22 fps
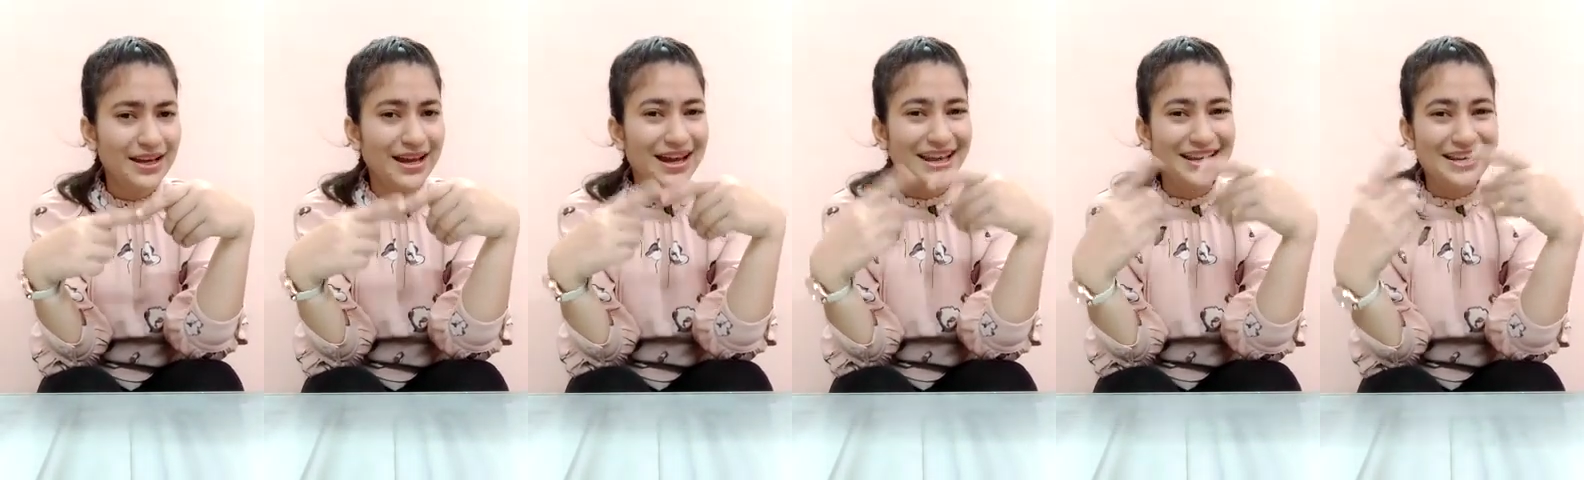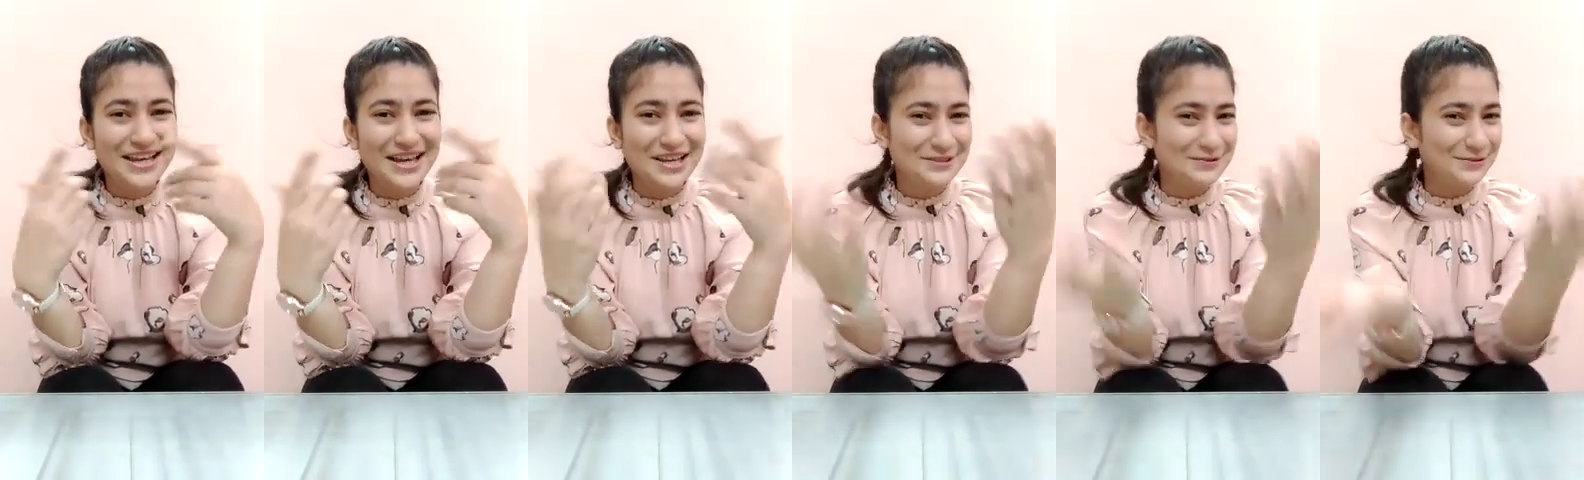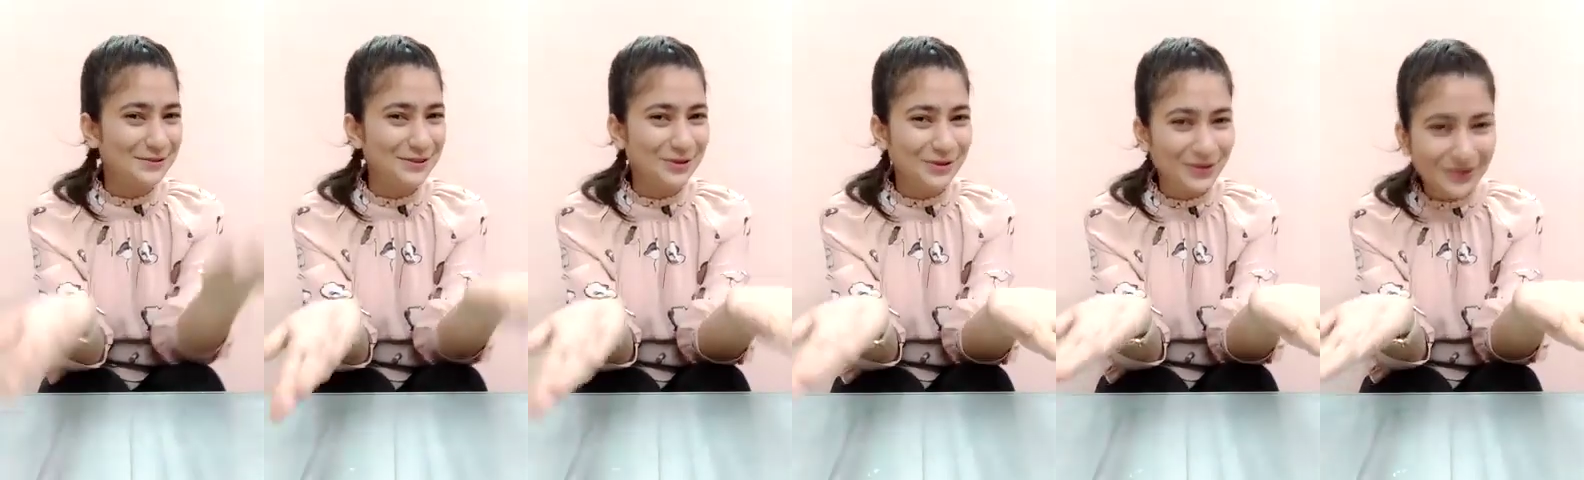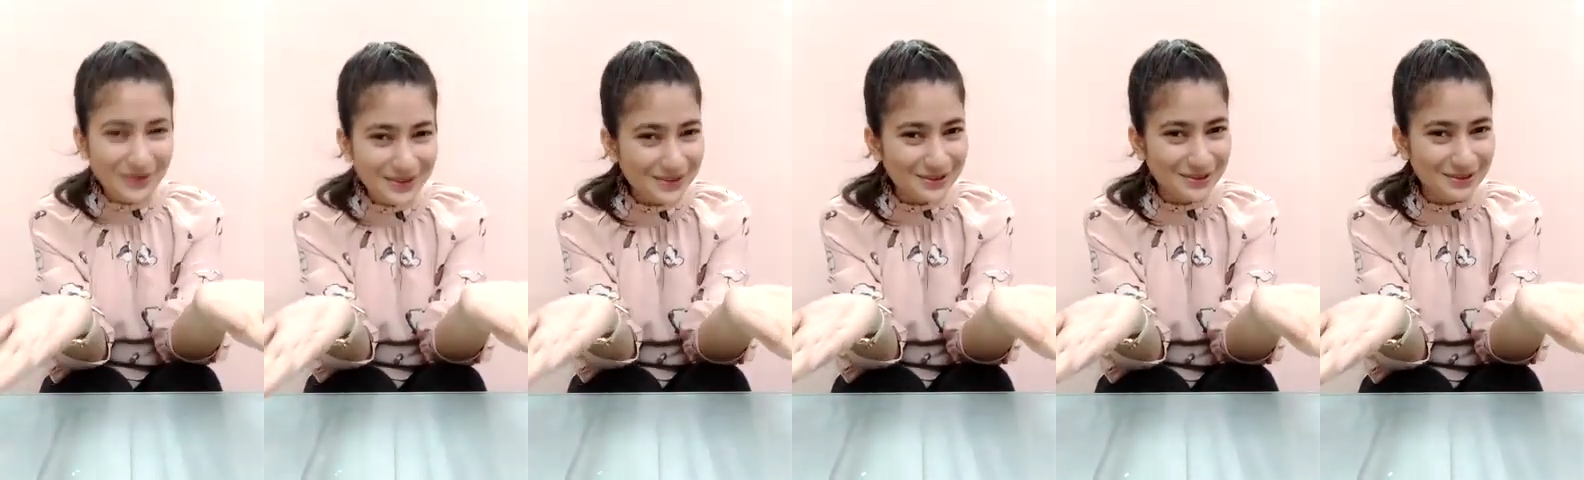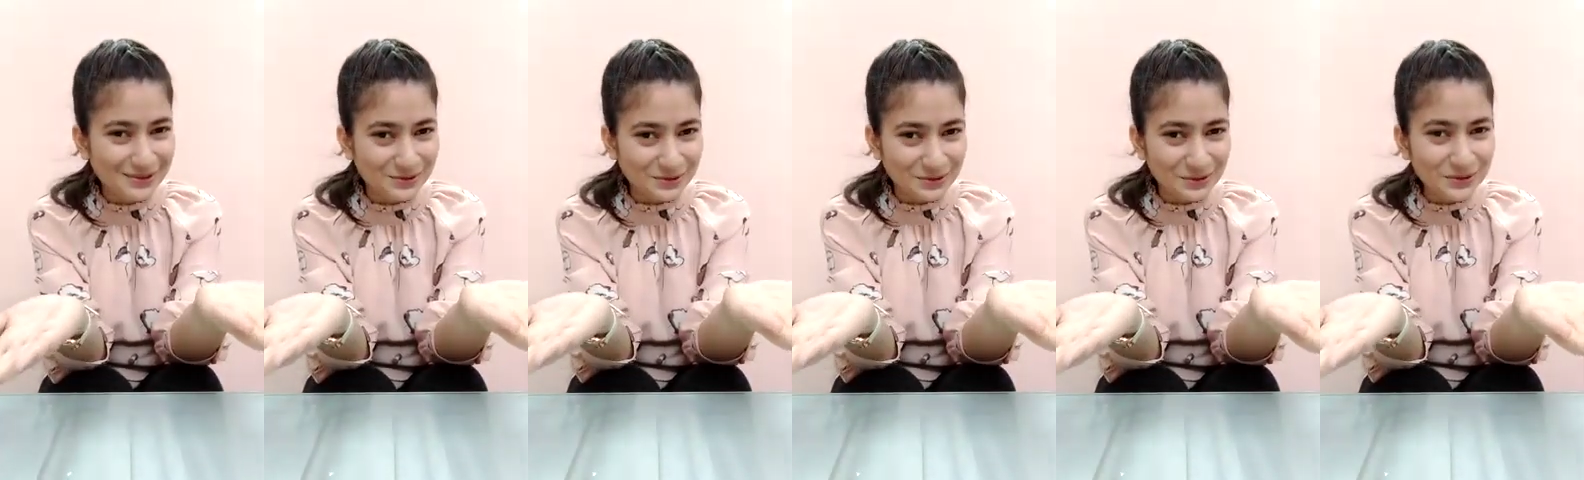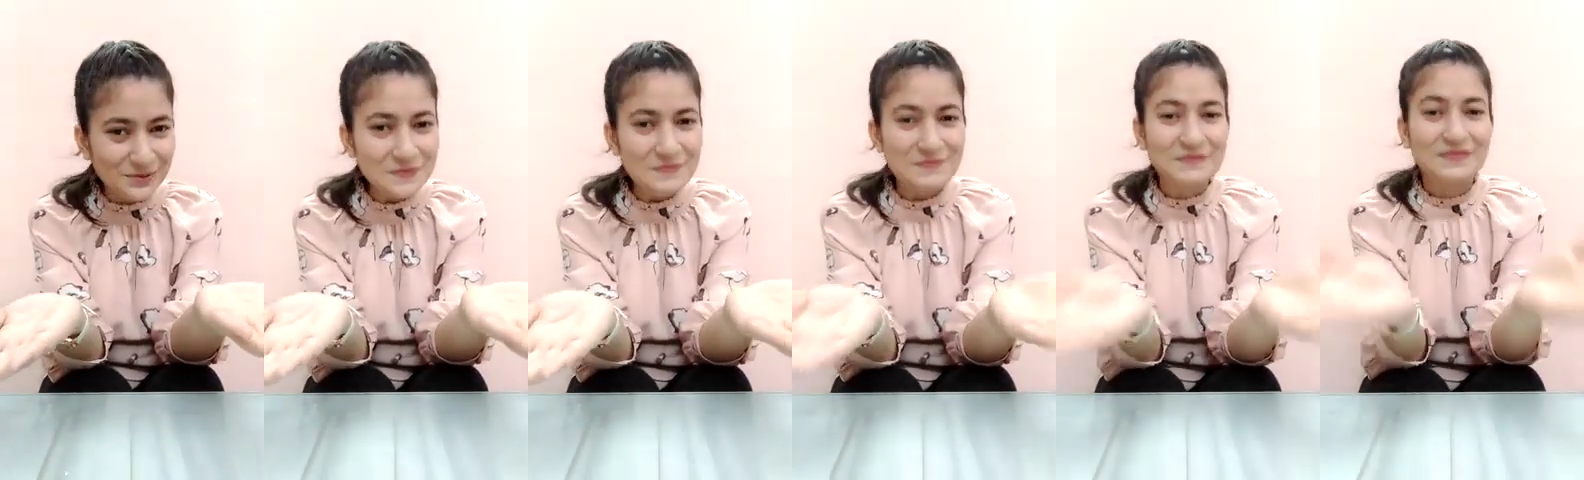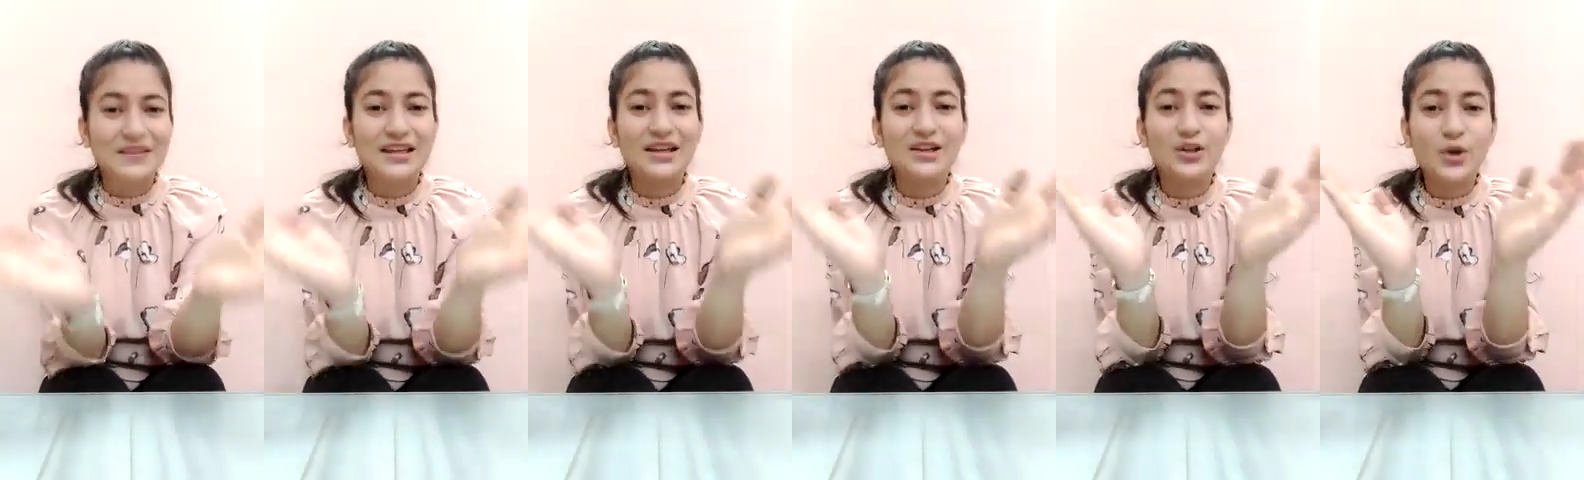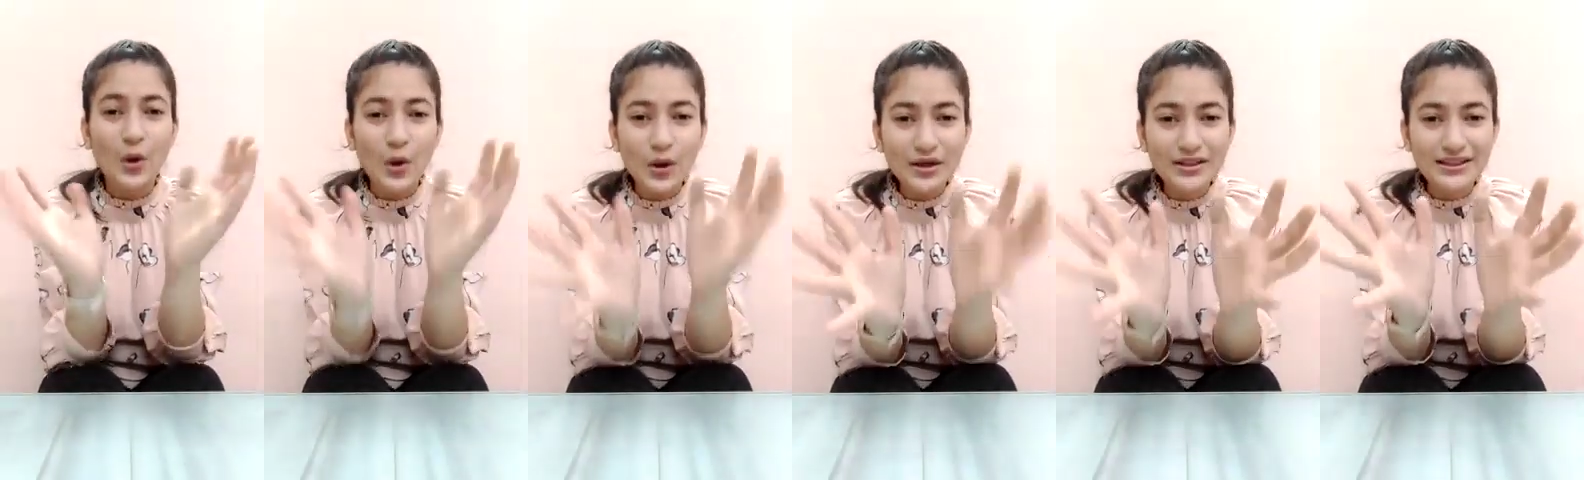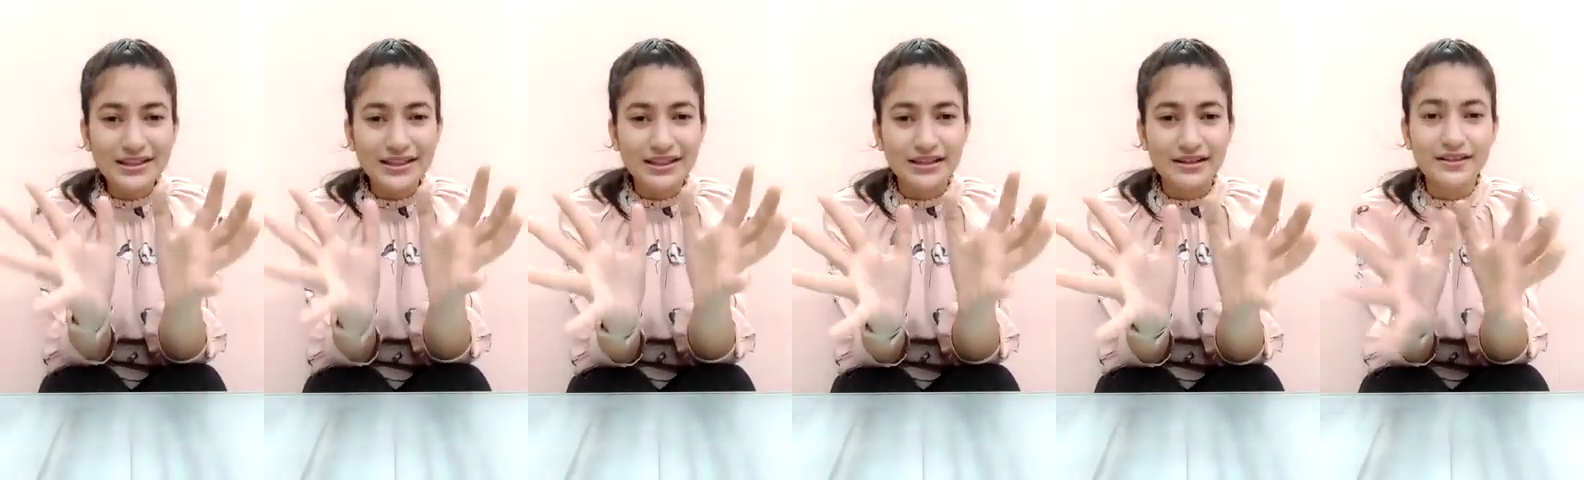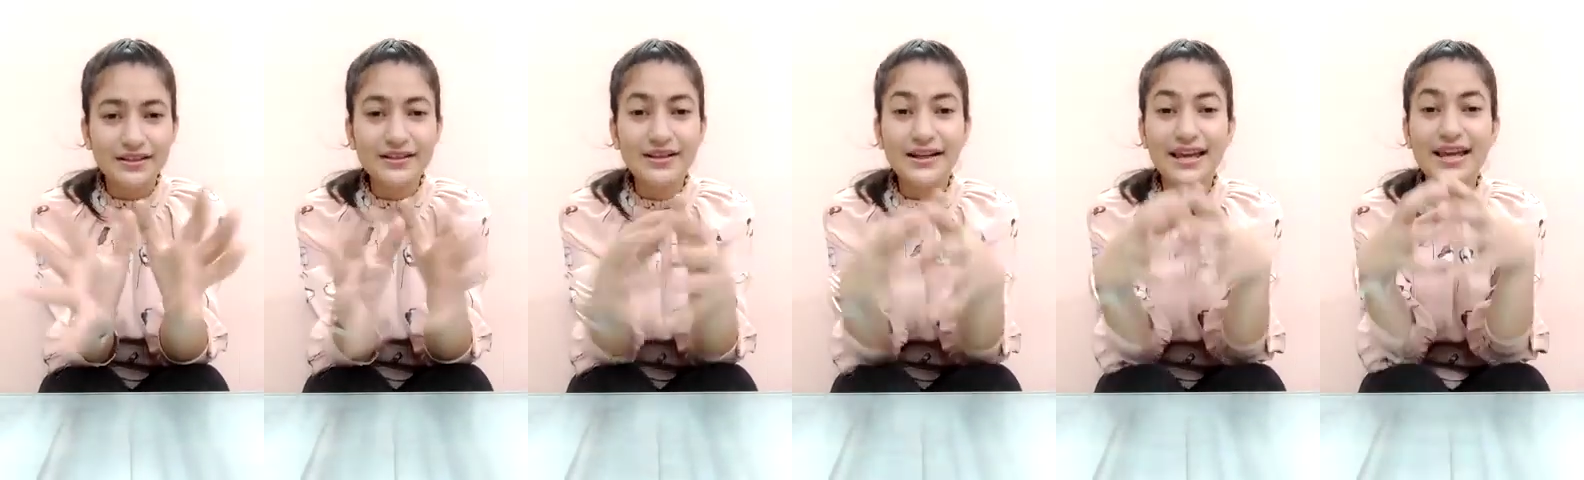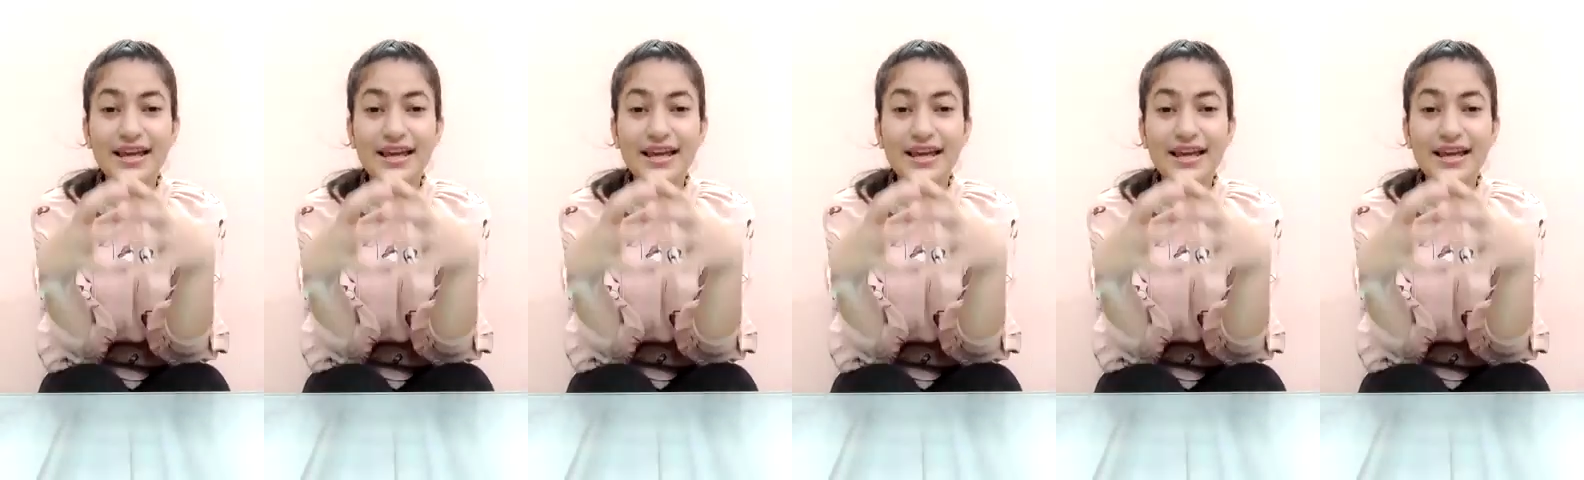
And as we all know that hot air